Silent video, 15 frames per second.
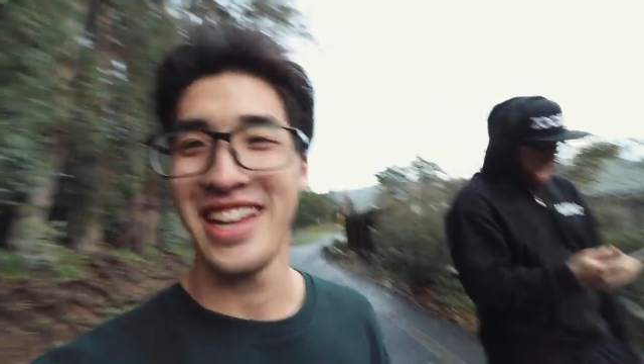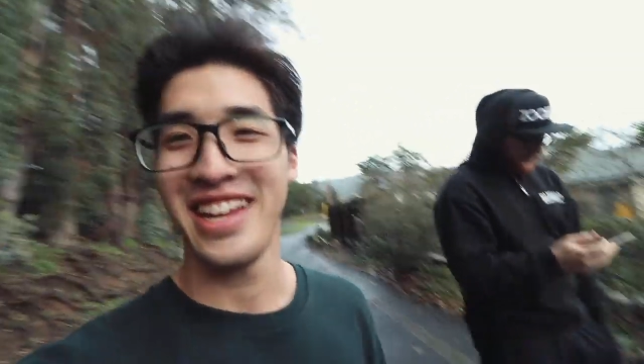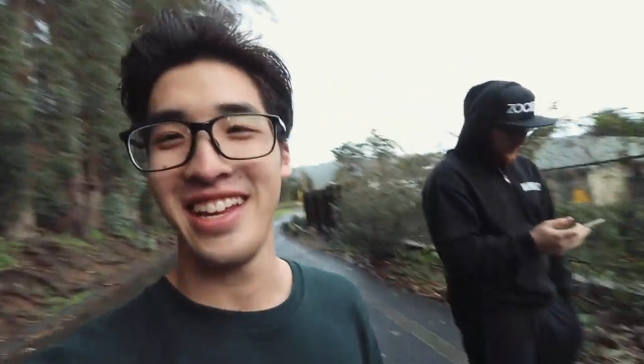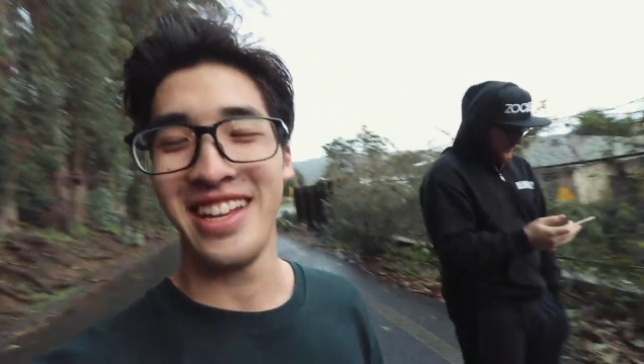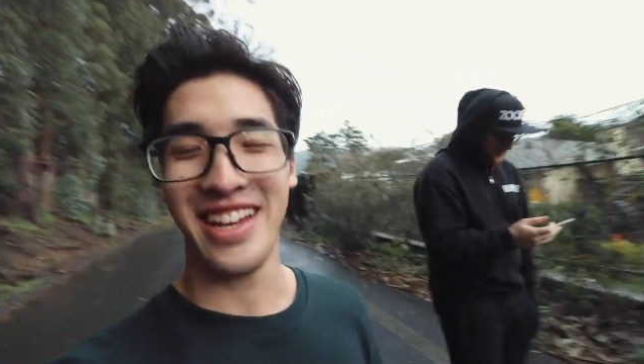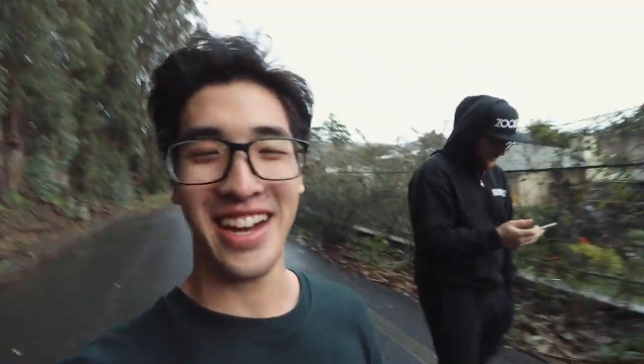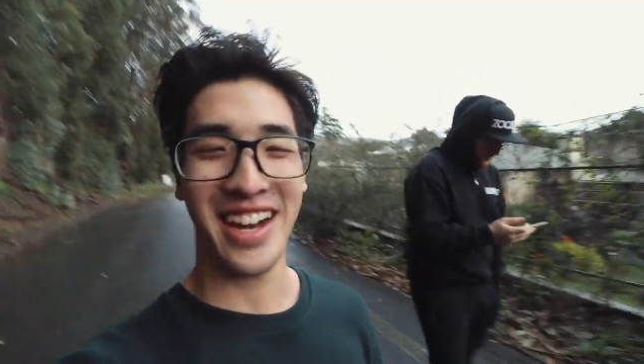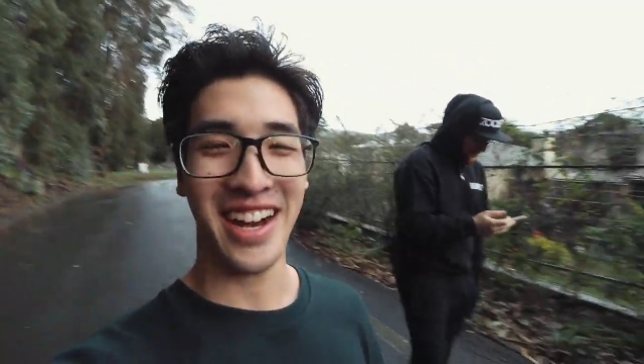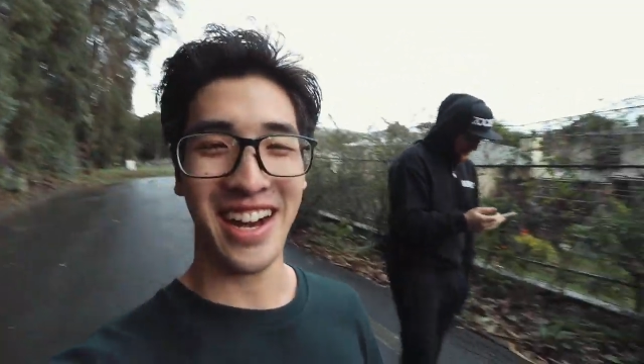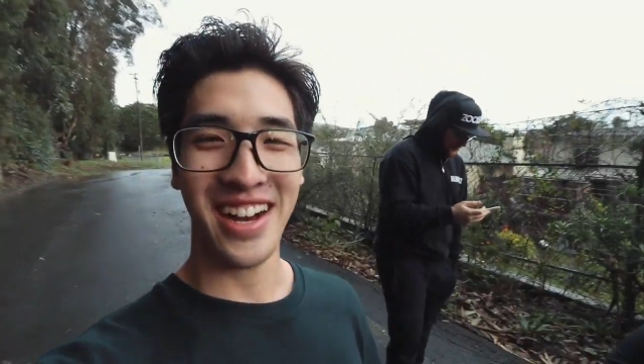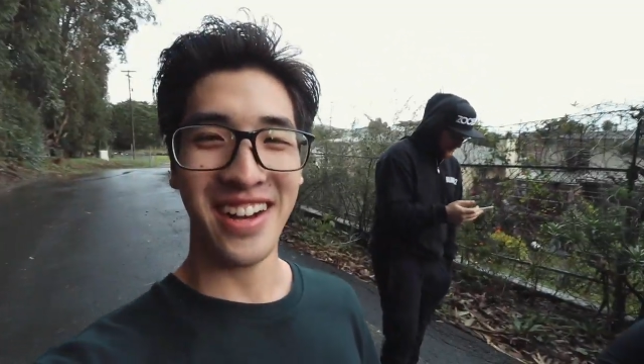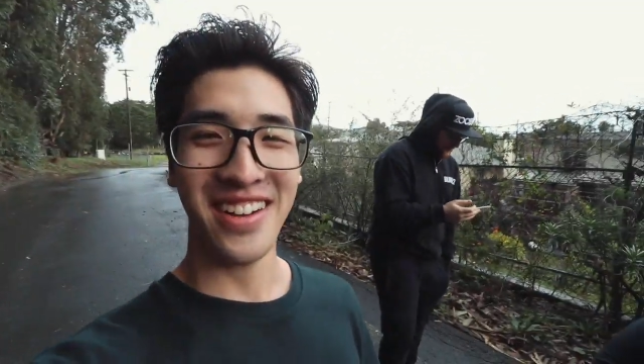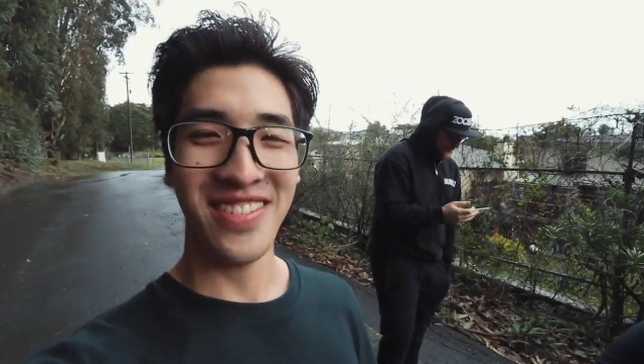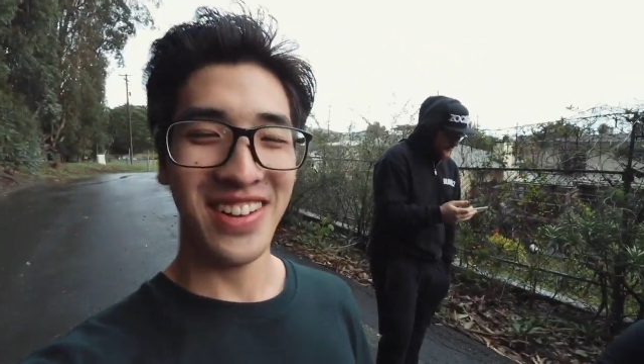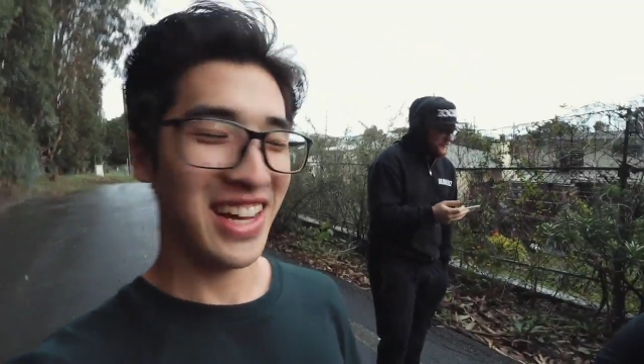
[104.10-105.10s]

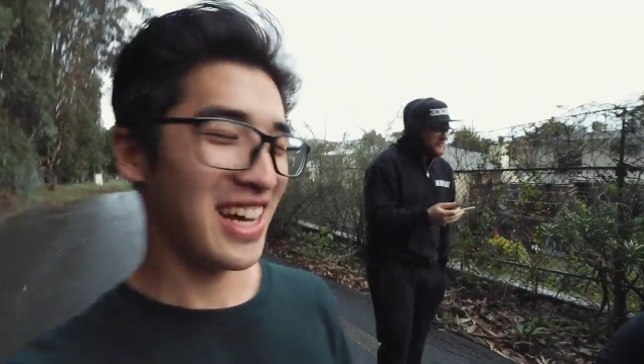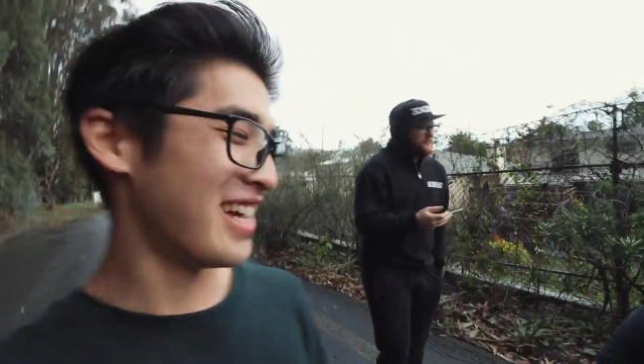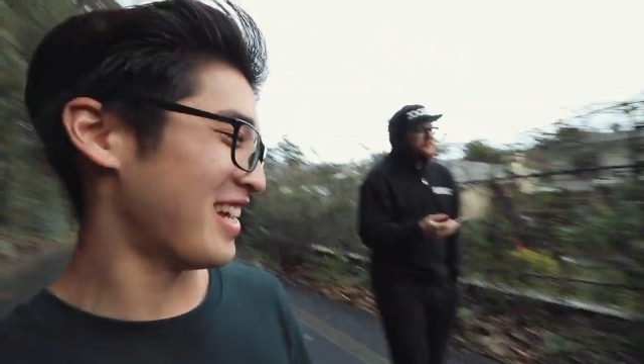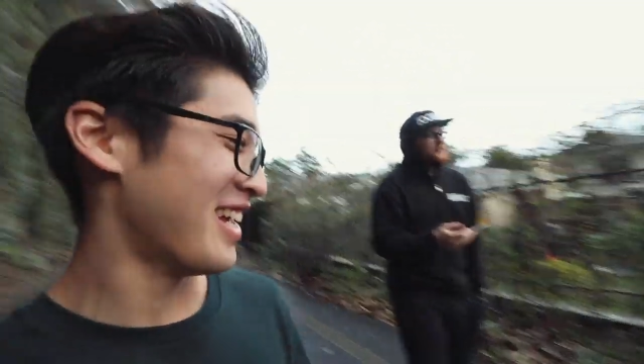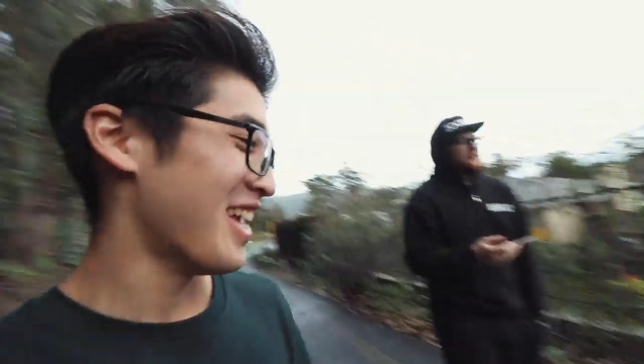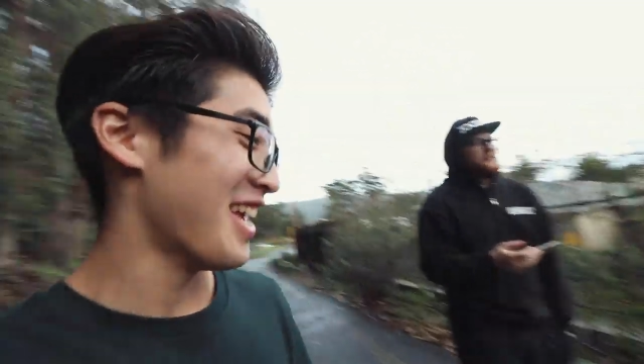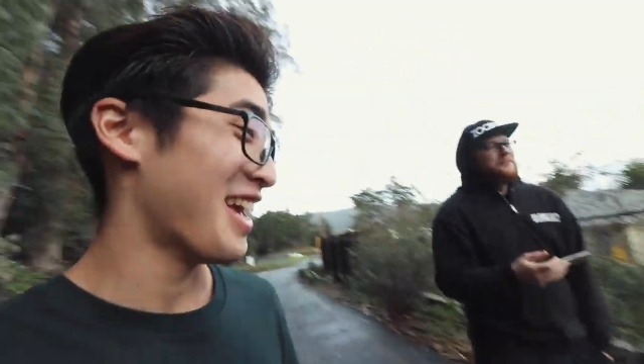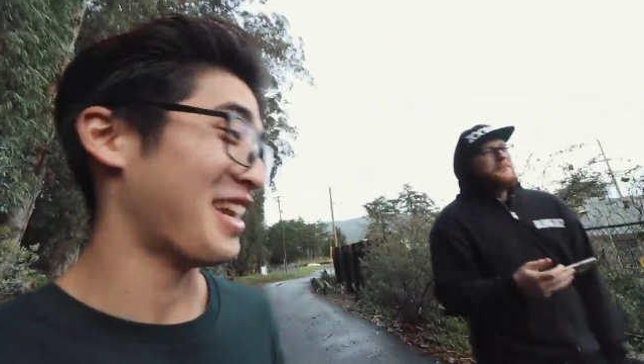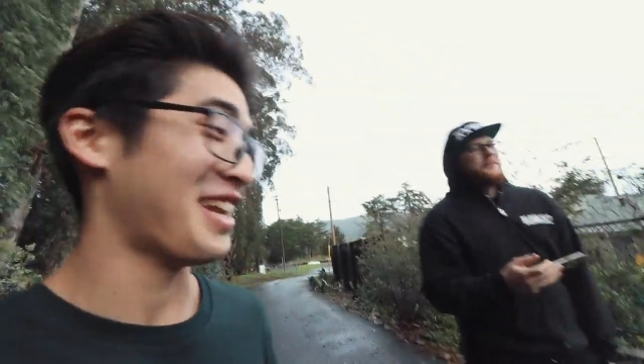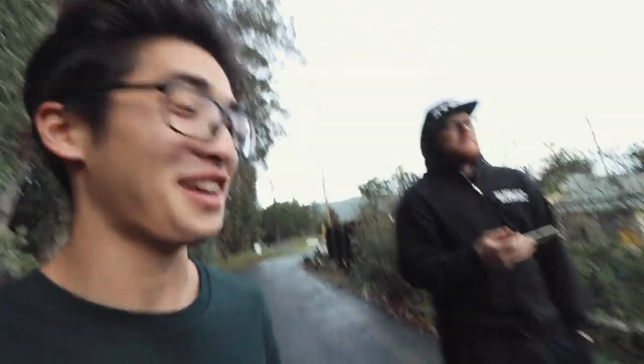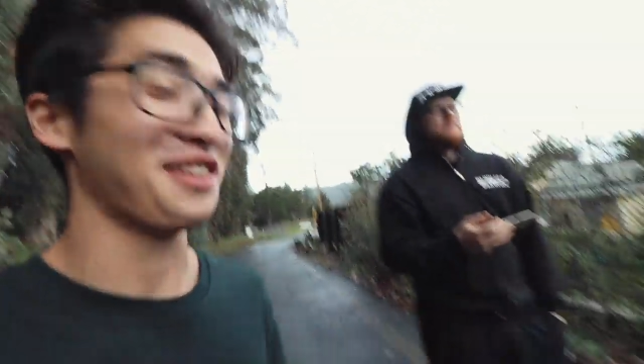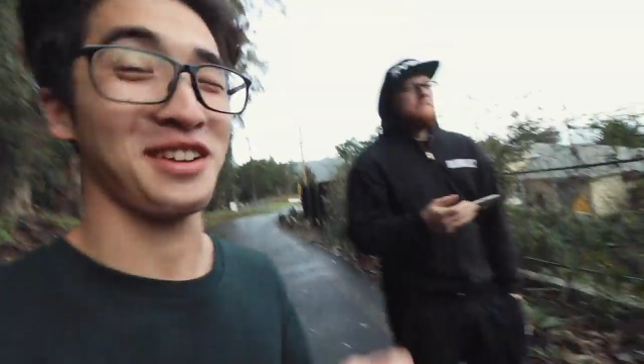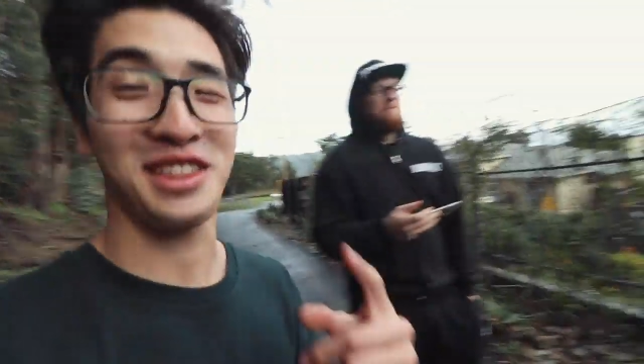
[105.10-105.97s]
Yup. And here